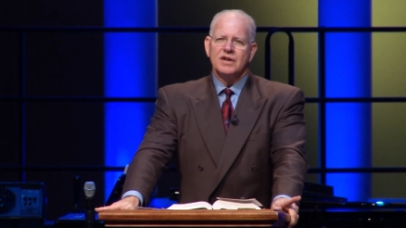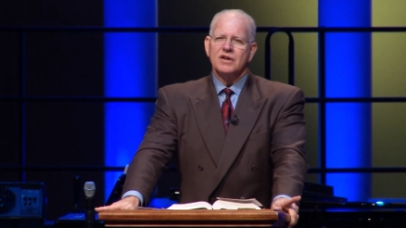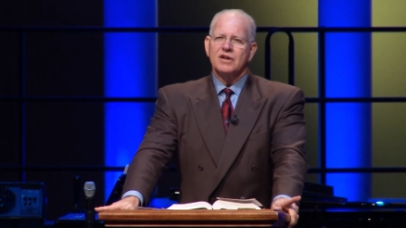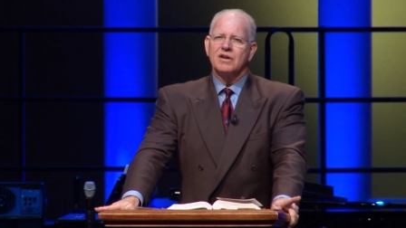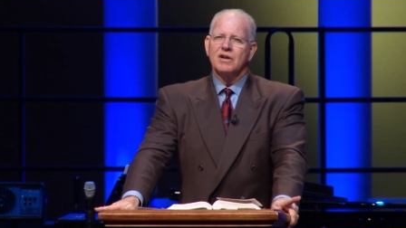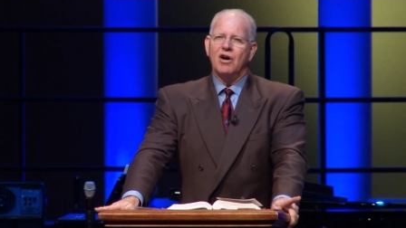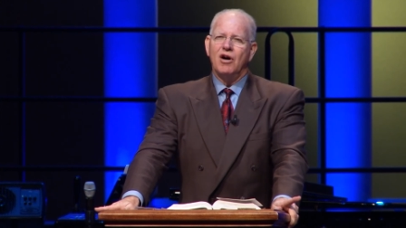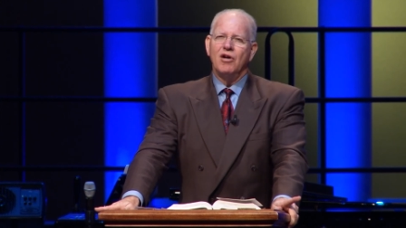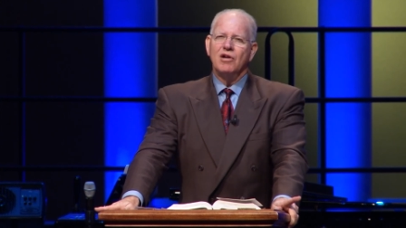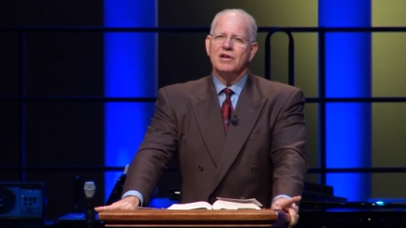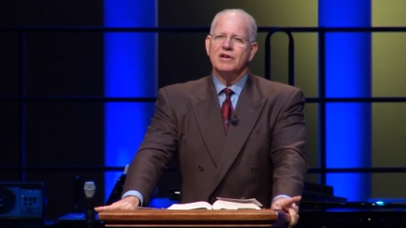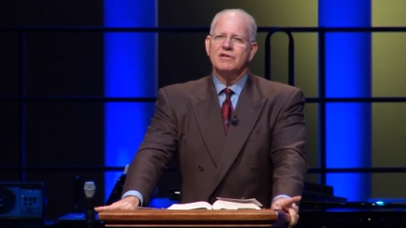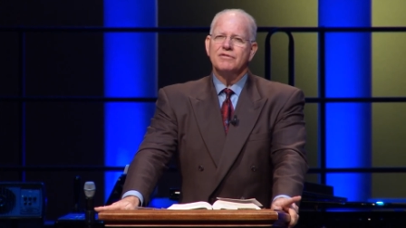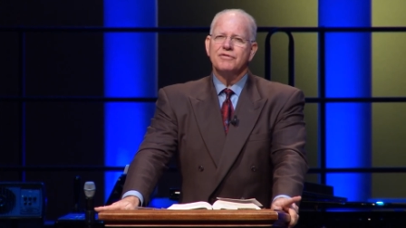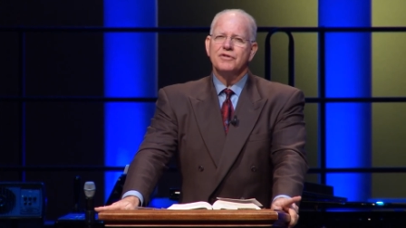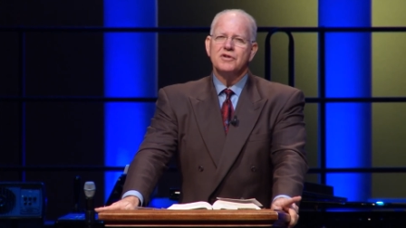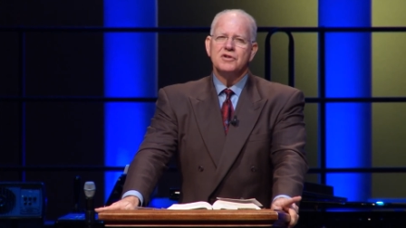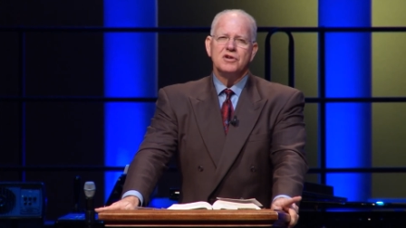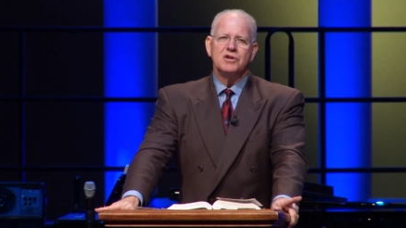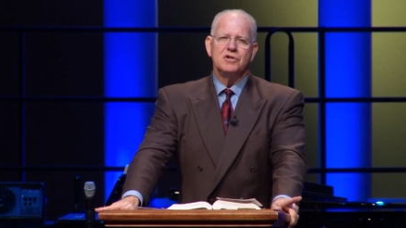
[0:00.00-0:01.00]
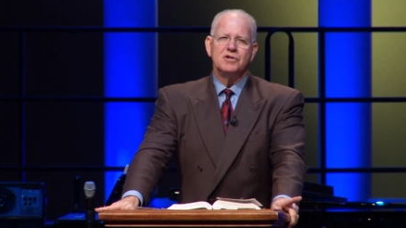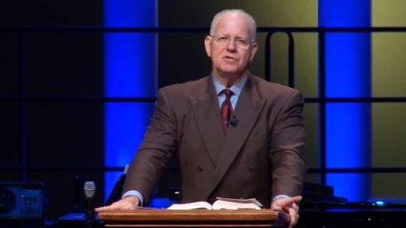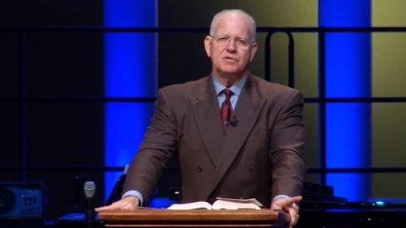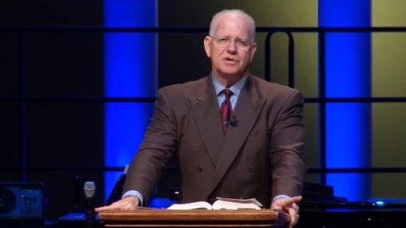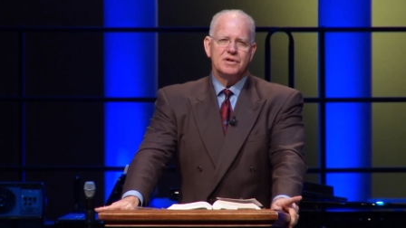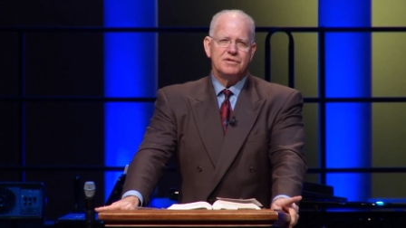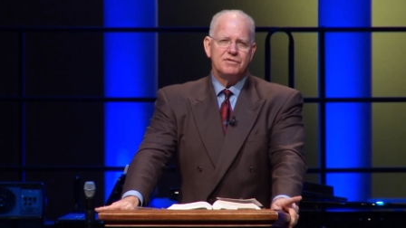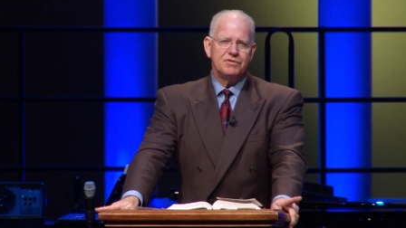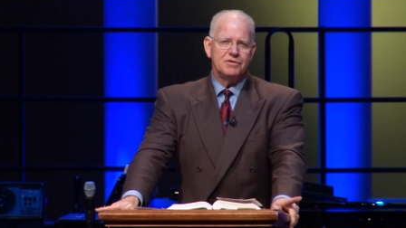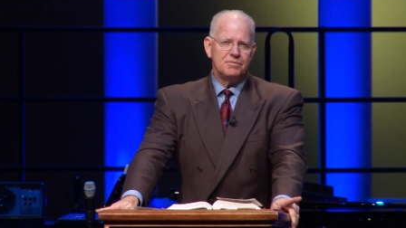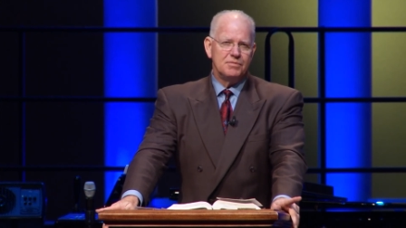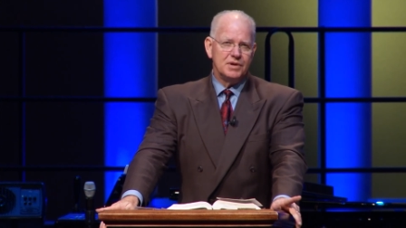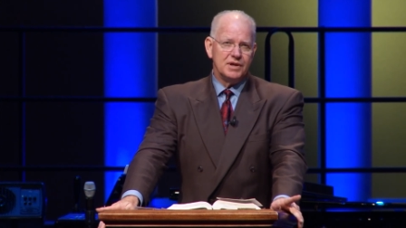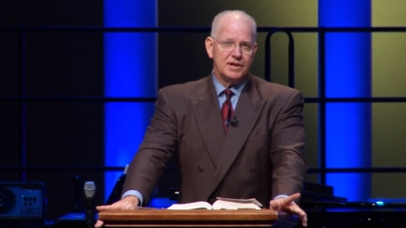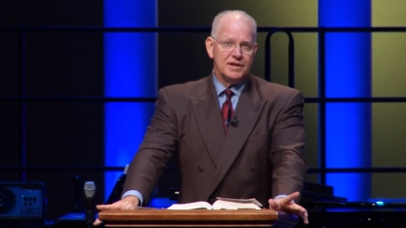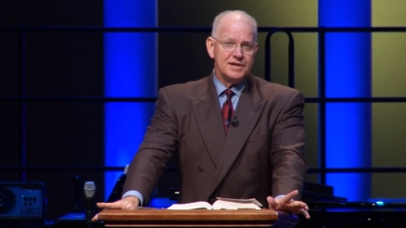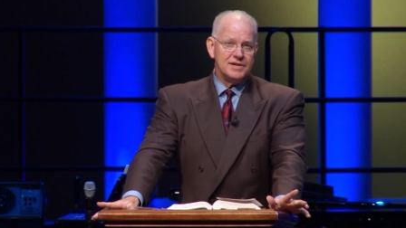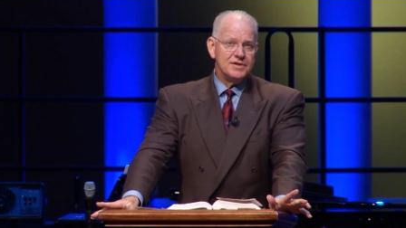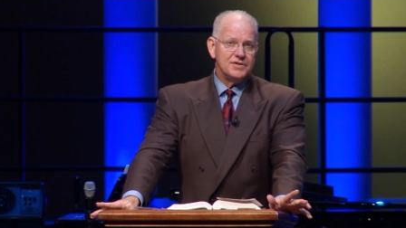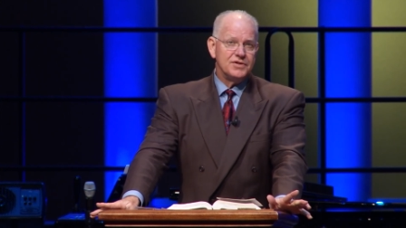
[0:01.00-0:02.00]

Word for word: calling for you and for me.